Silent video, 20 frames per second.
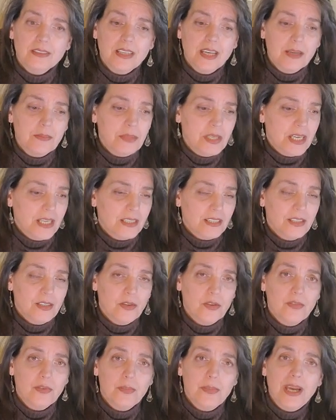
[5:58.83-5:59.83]
I'm not going to
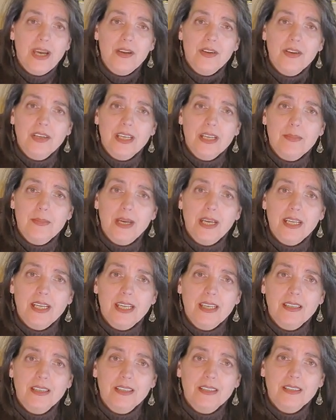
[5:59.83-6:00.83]
overpower anybody.
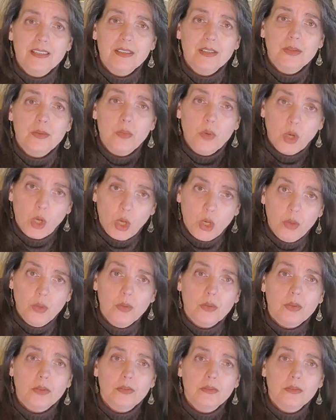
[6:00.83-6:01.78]
We're cool.